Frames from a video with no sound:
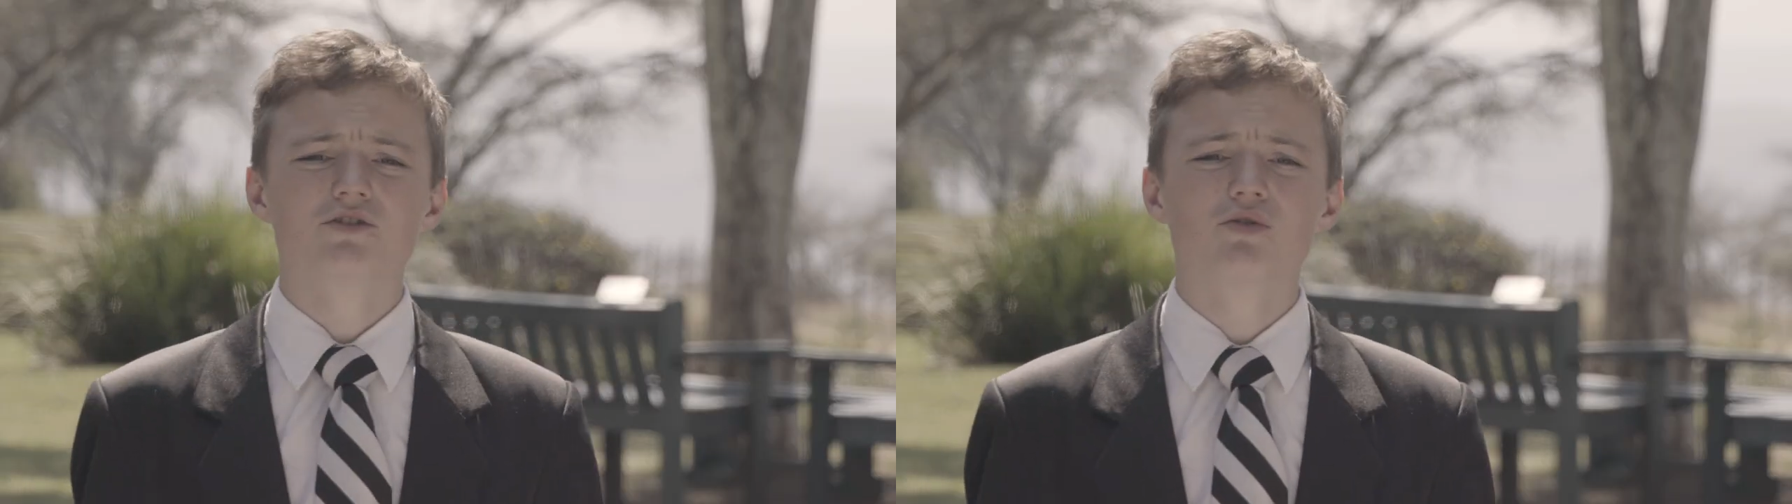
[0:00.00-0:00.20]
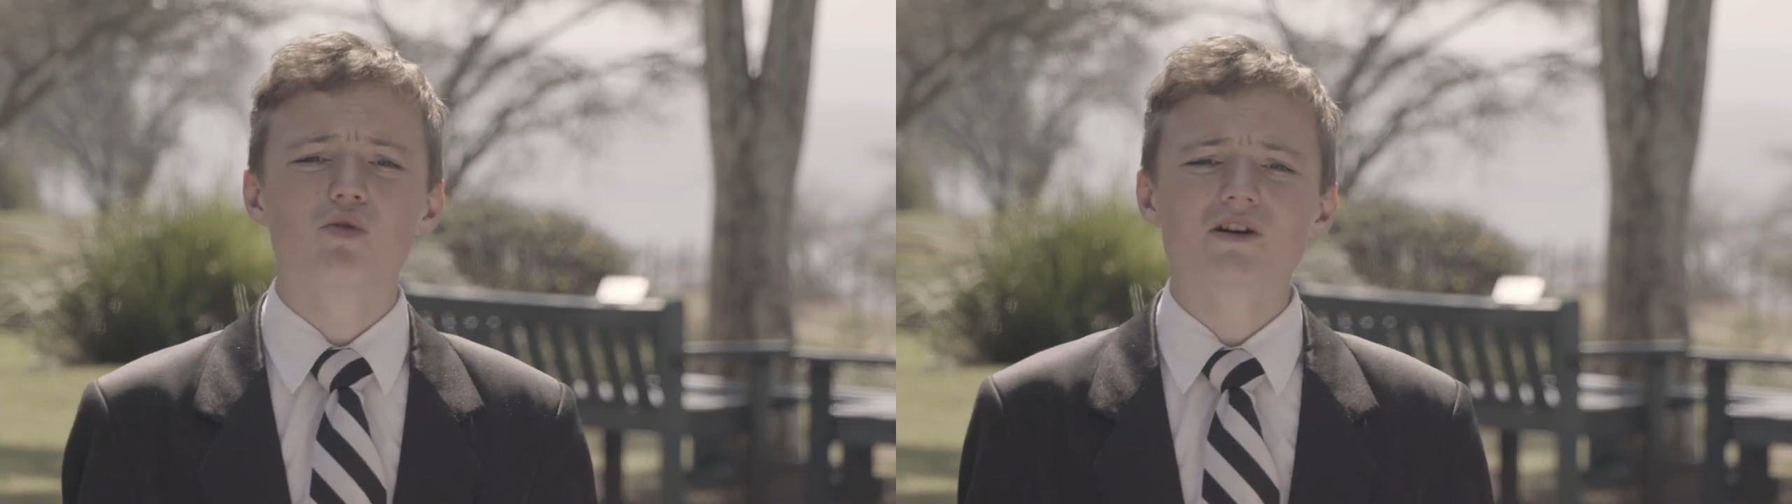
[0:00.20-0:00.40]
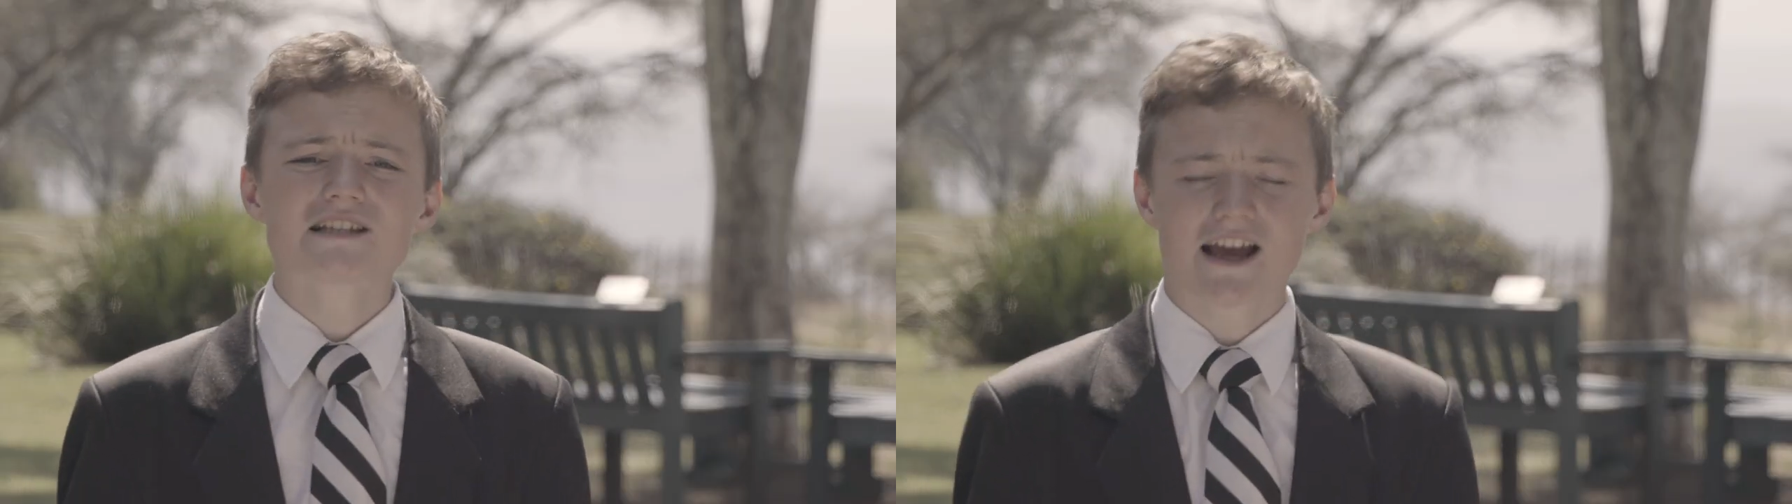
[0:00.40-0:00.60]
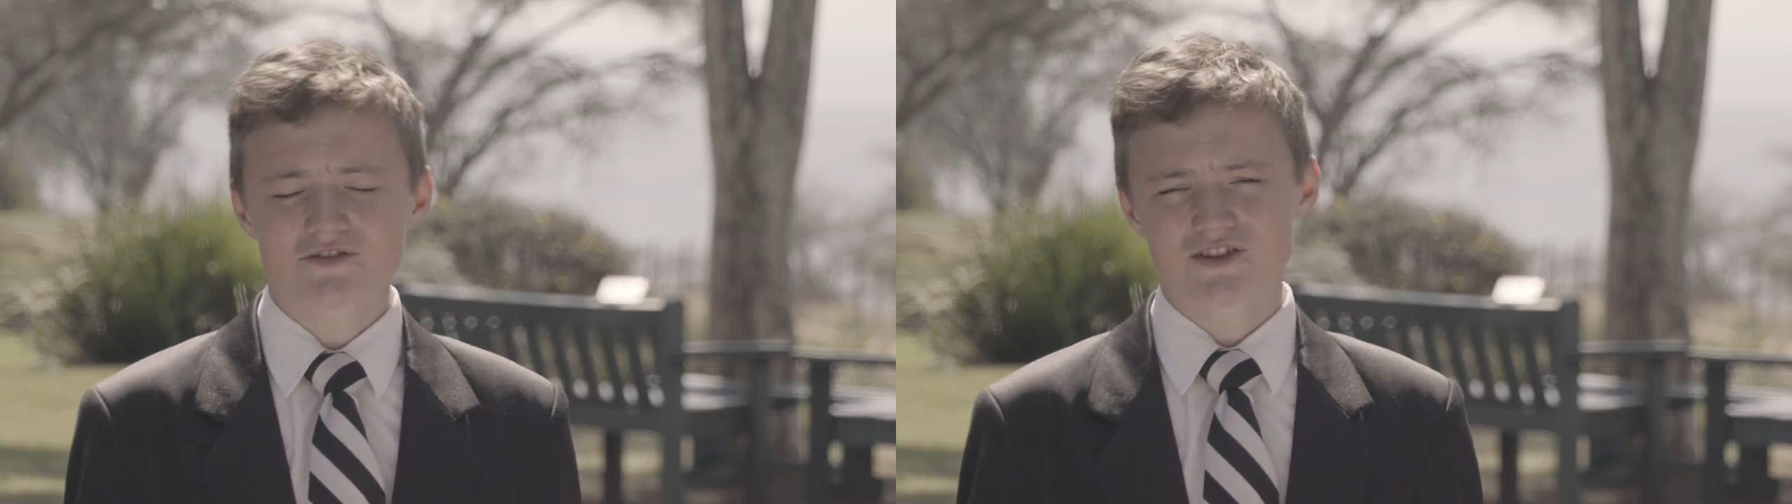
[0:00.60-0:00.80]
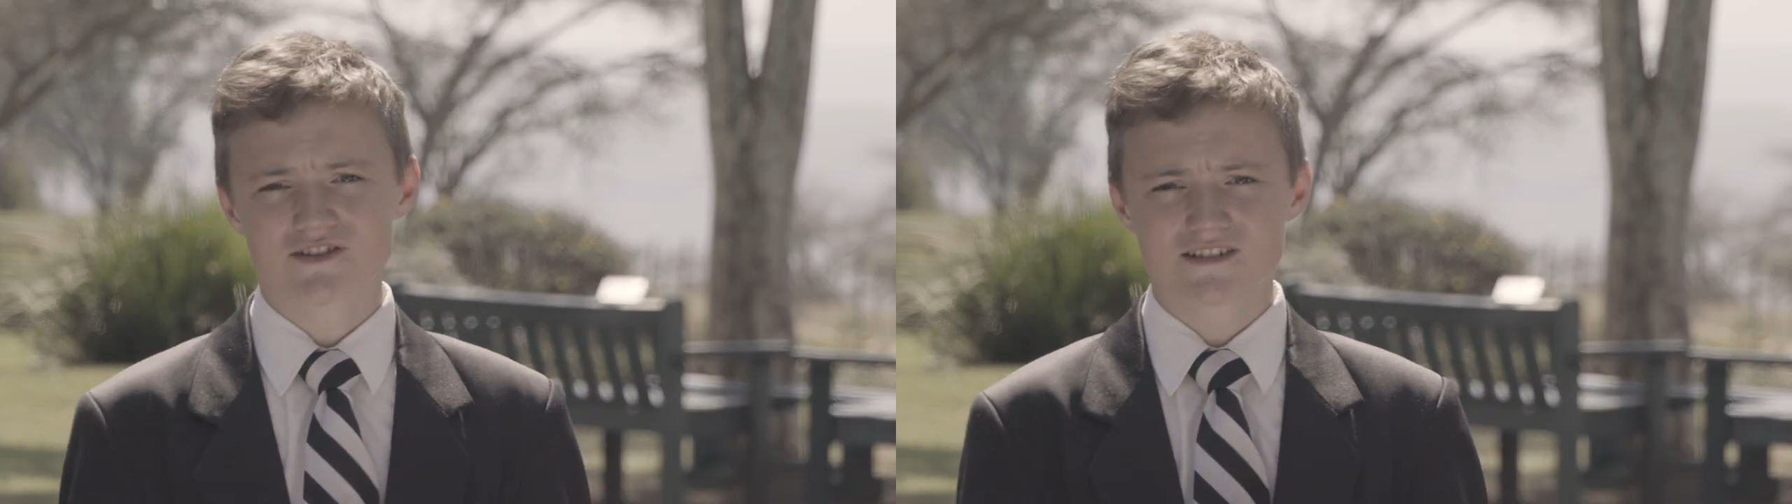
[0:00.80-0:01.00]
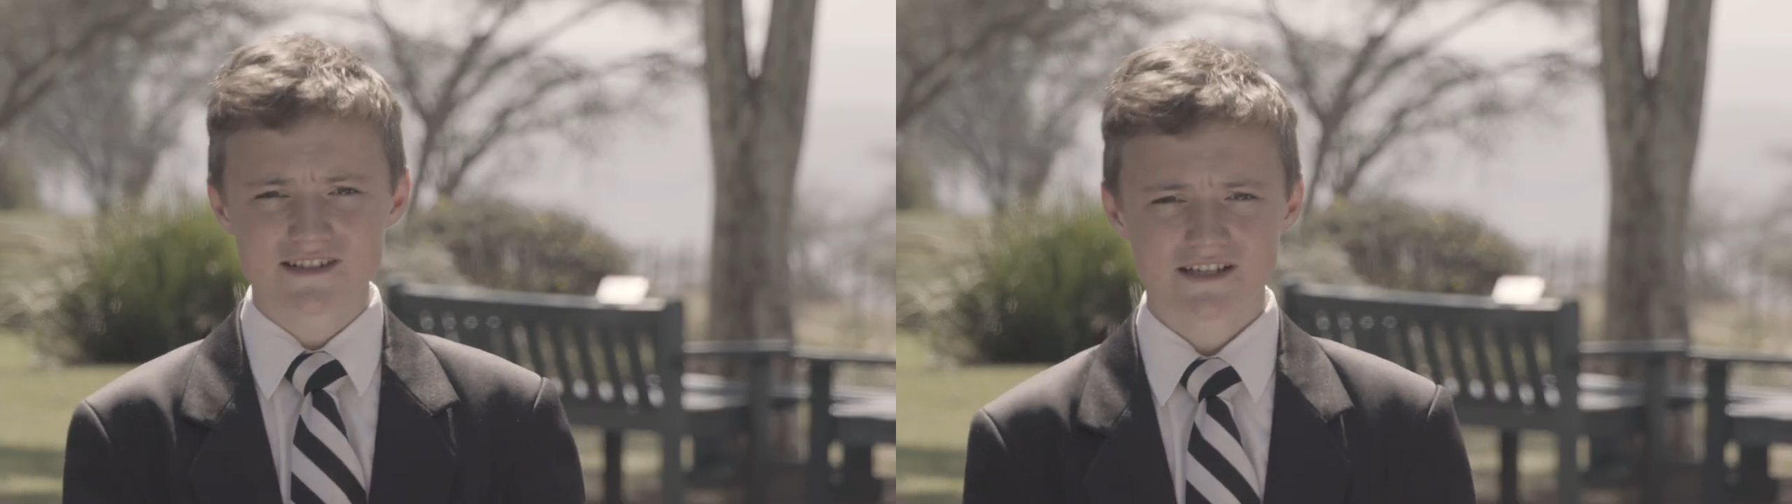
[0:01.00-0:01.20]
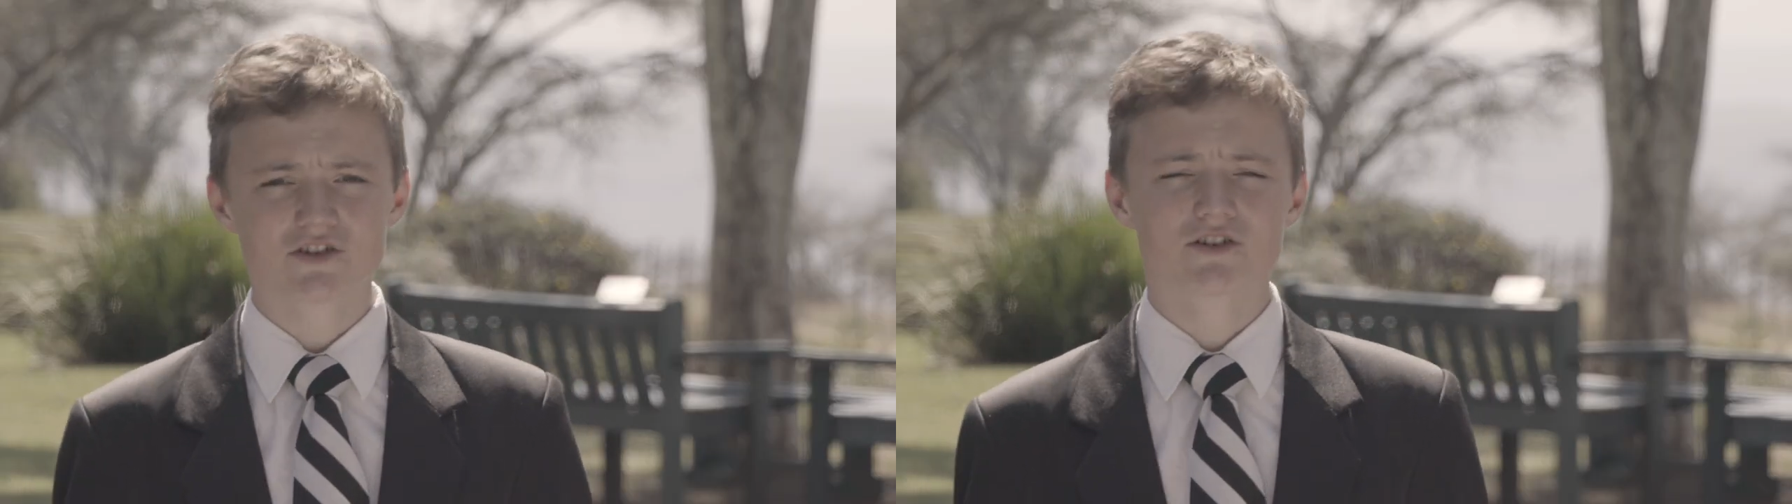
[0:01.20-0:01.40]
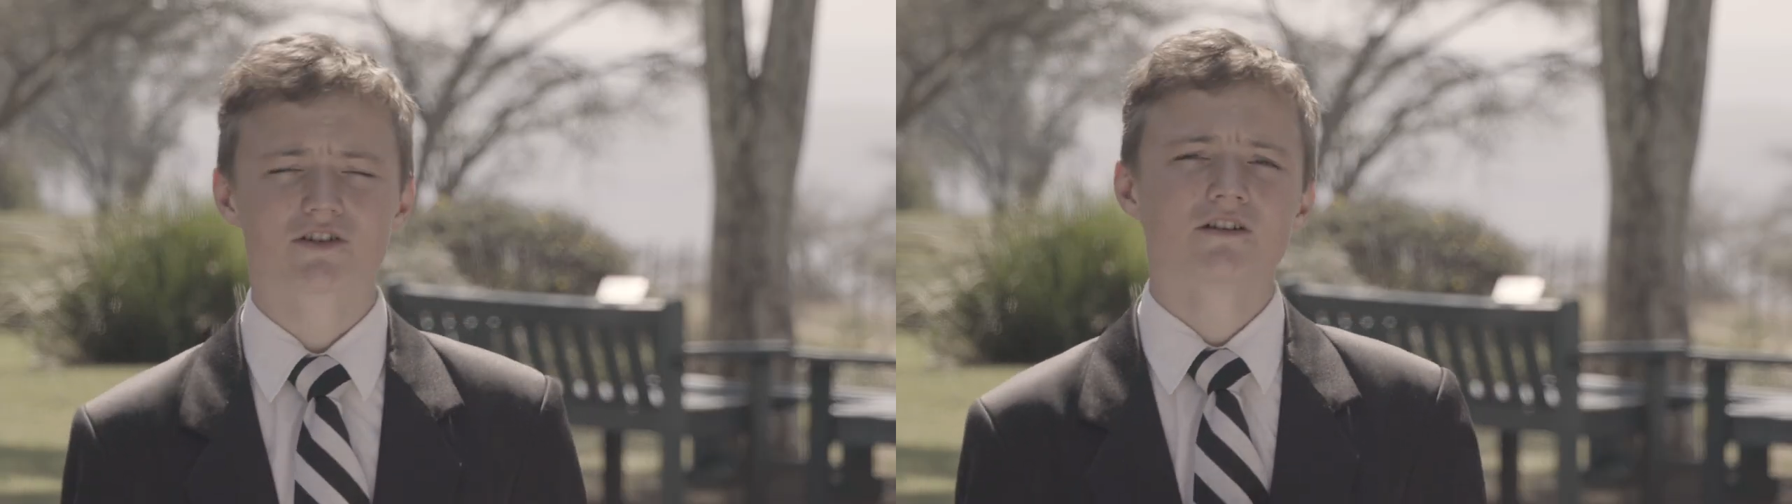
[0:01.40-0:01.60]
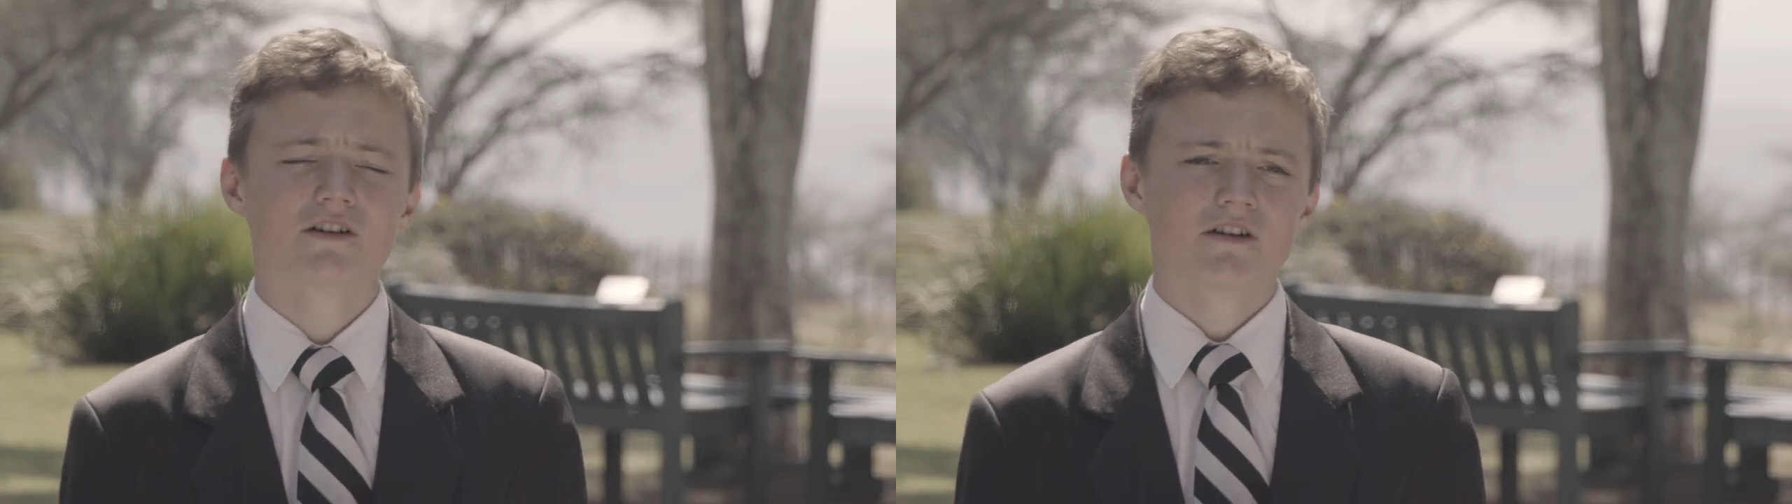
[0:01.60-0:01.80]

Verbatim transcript: you always have to consider